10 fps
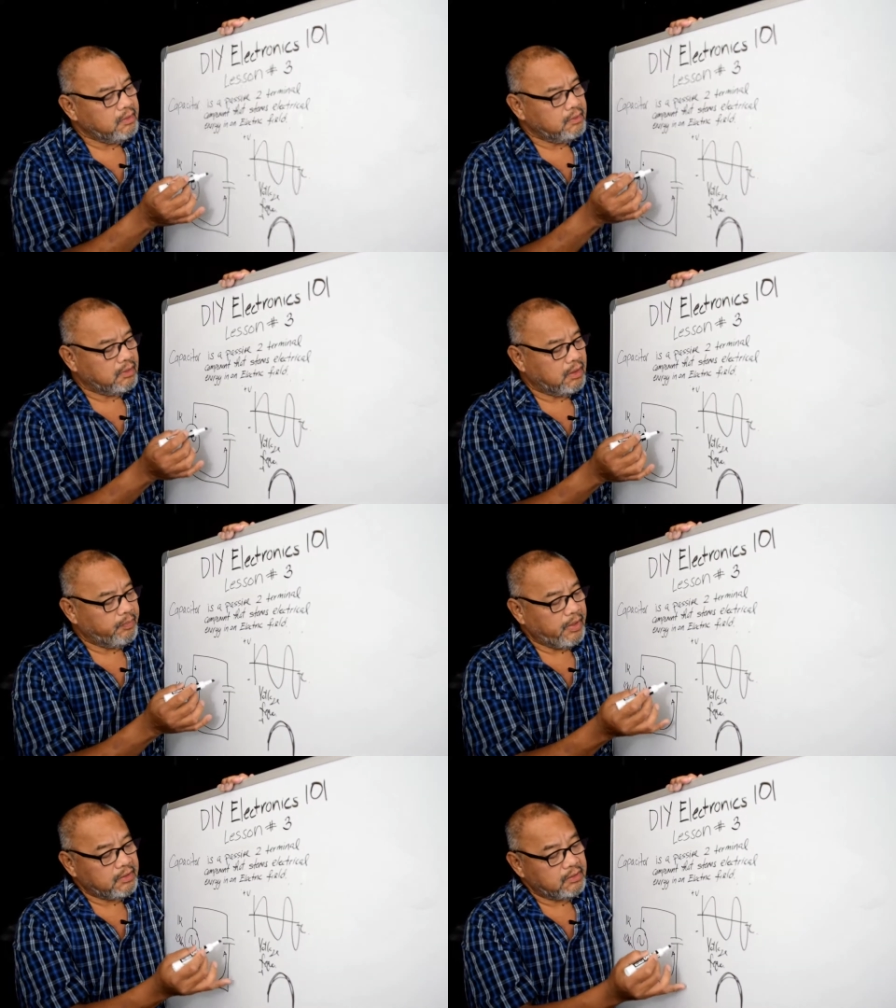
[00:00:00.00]
So the
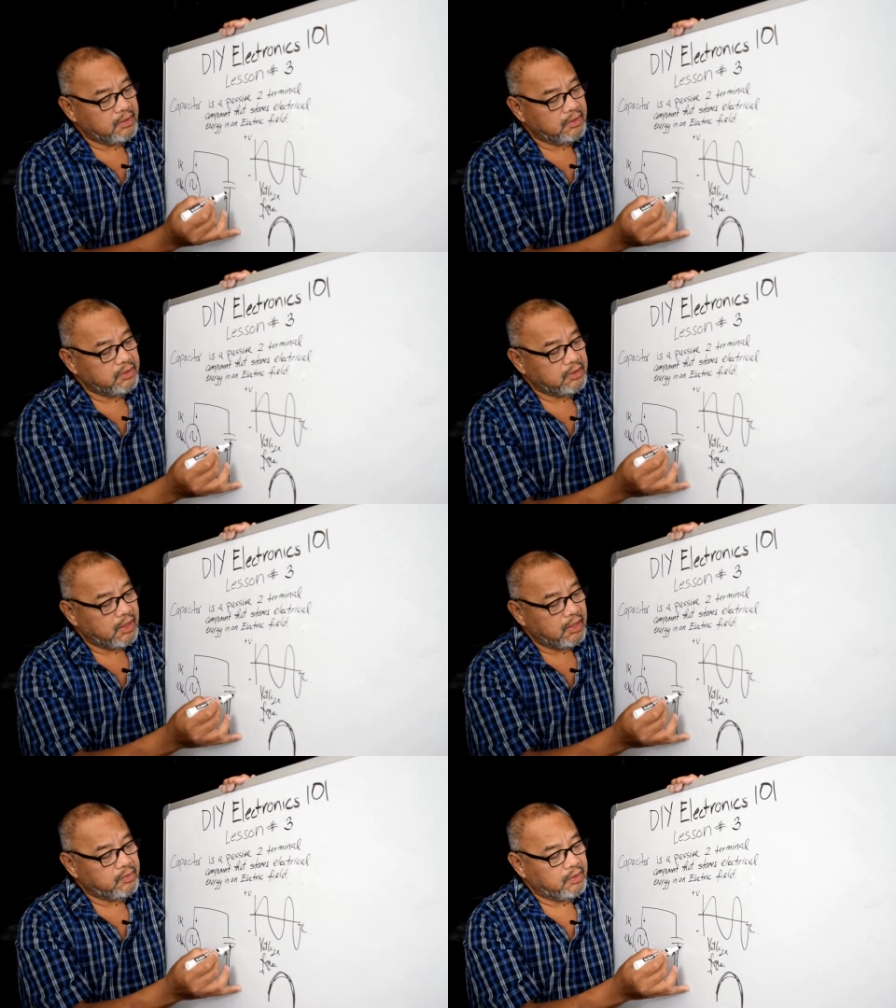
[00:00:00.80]
capacitor gets
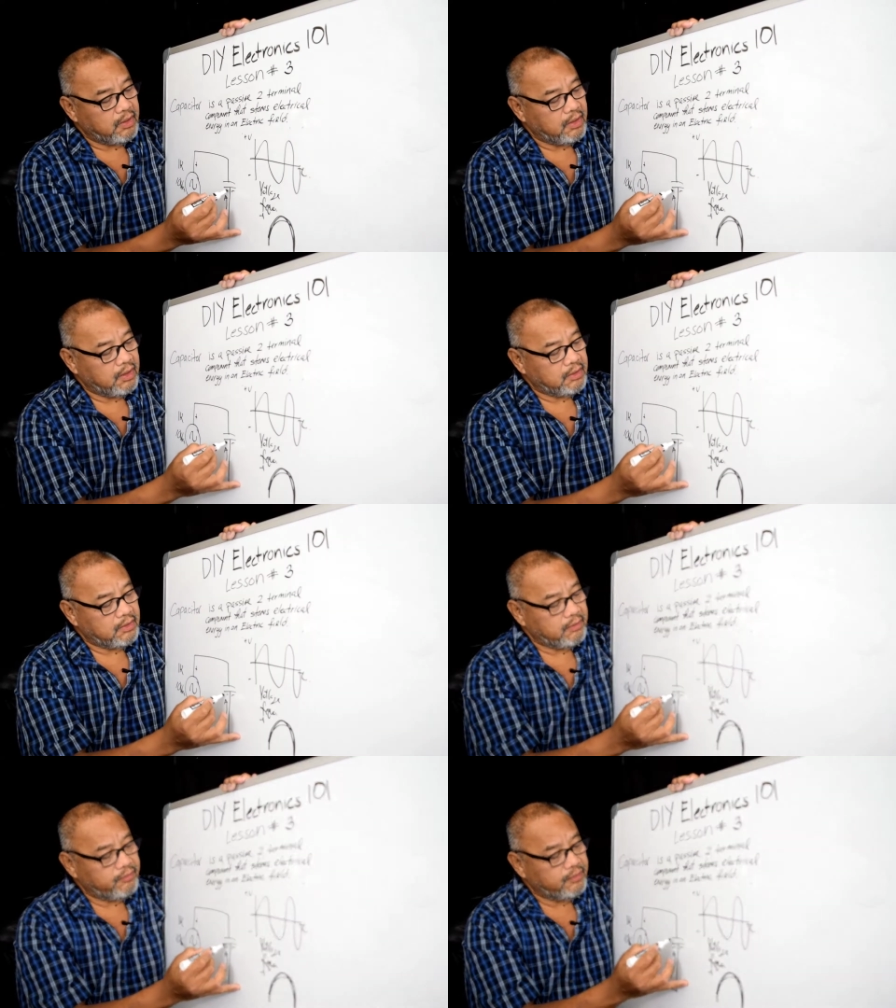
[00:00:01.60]
charged with the
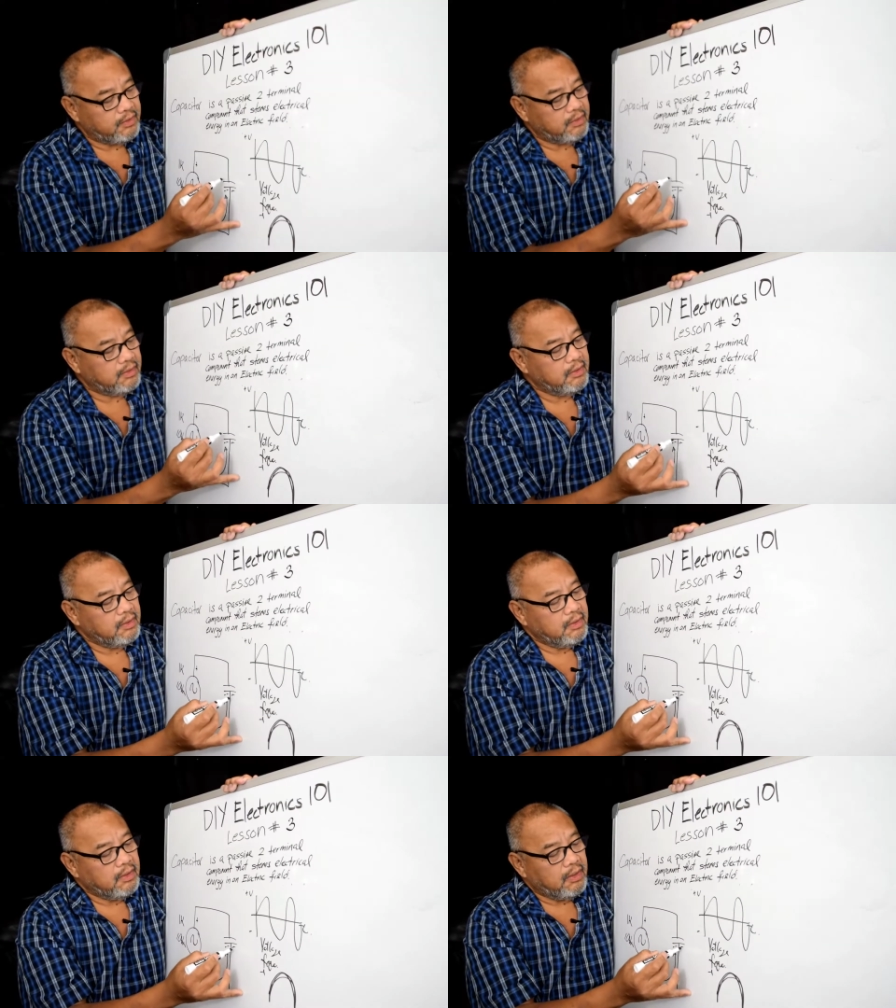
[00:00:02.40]
negative, the
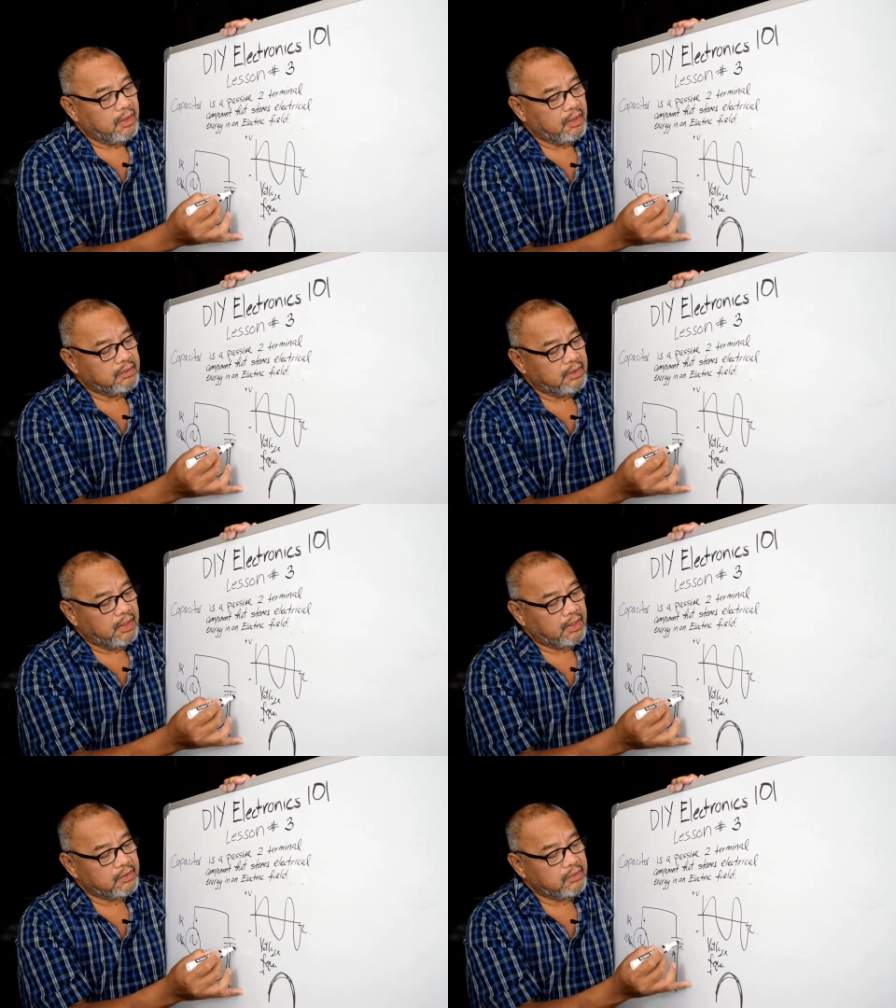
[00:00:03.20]

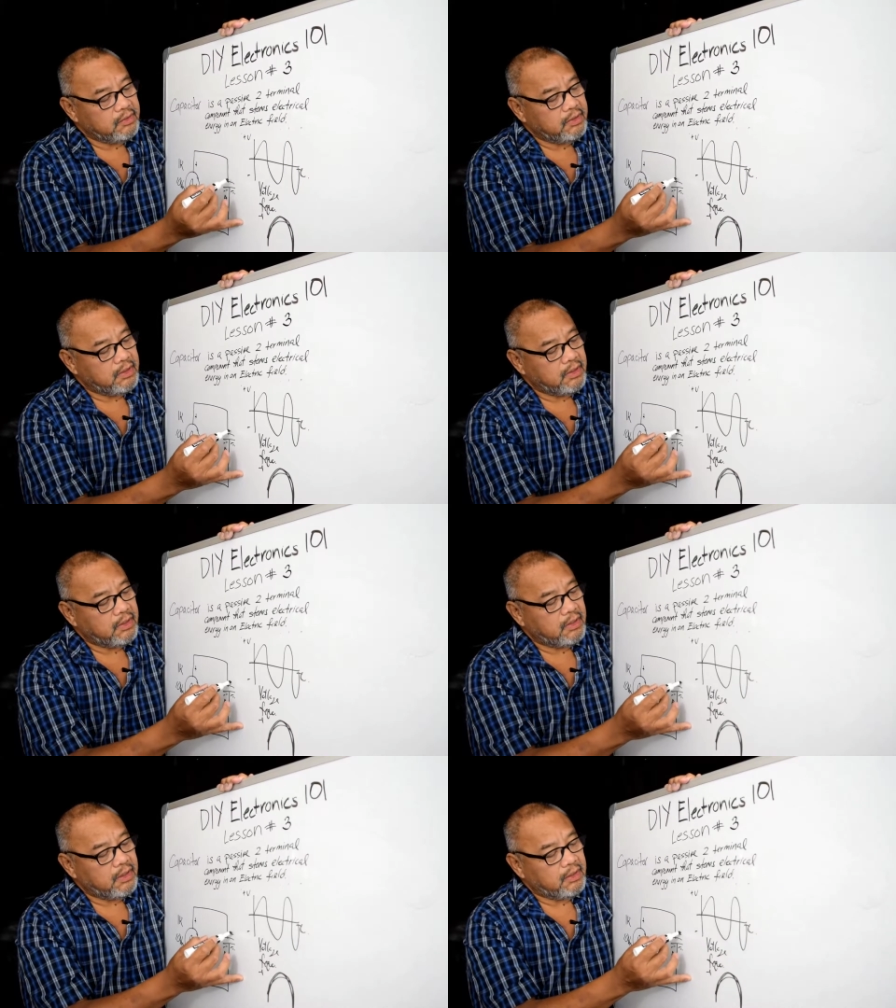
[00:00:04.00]
electrons
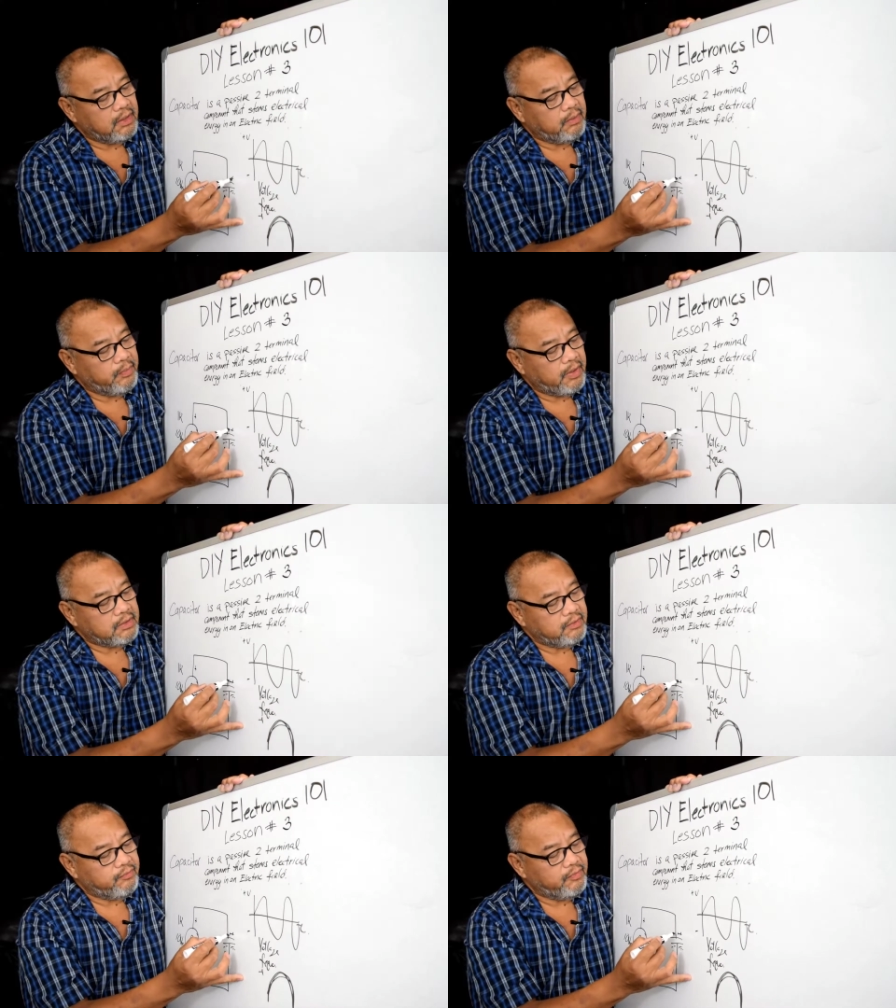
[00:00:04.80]
here, and then the
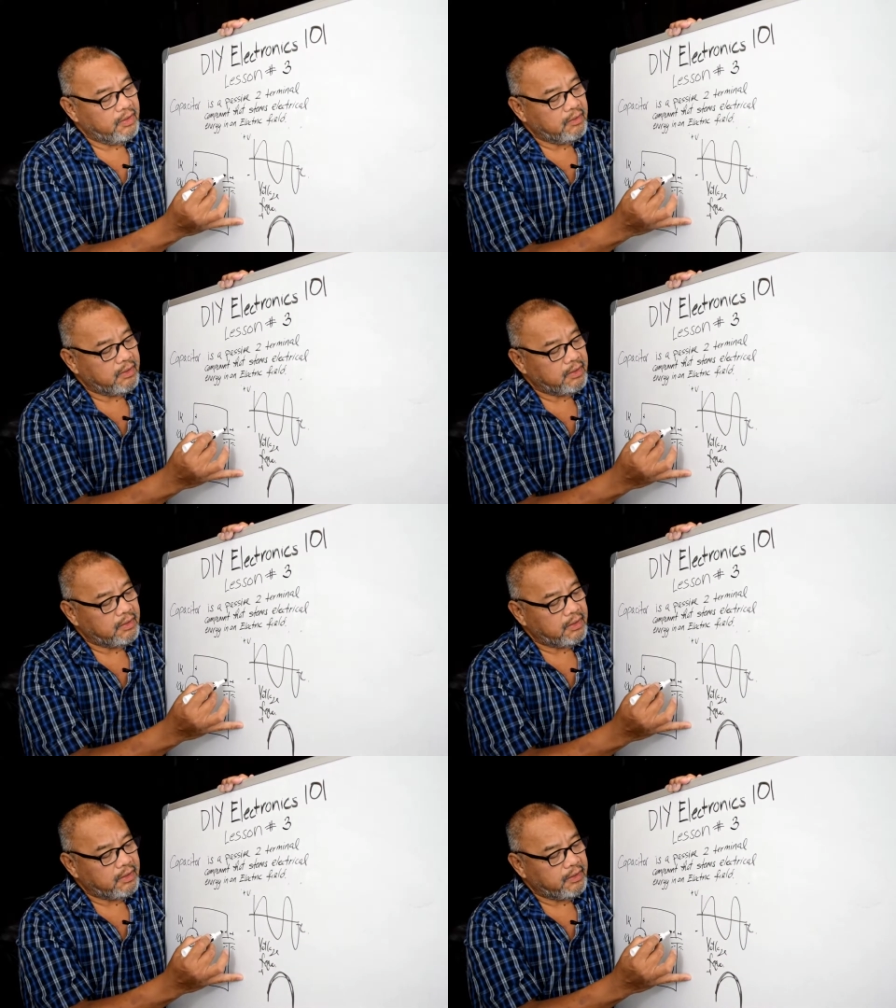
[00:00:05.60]
positive field right
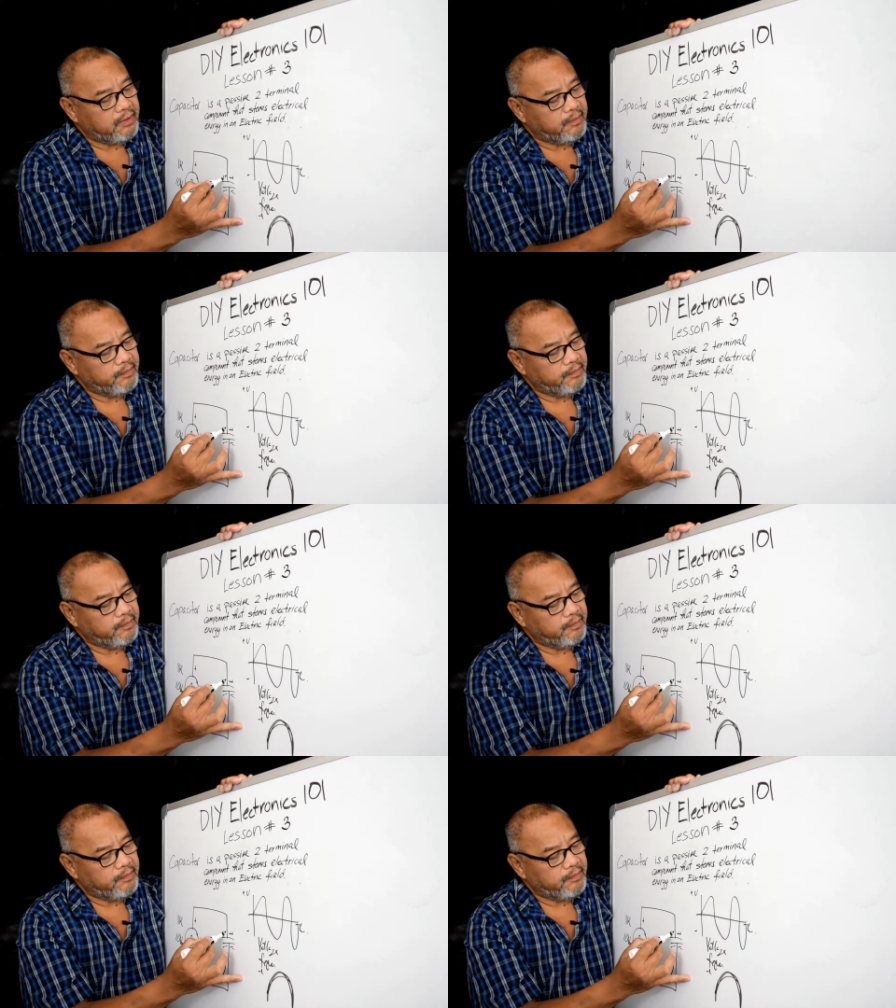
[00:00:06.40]
there.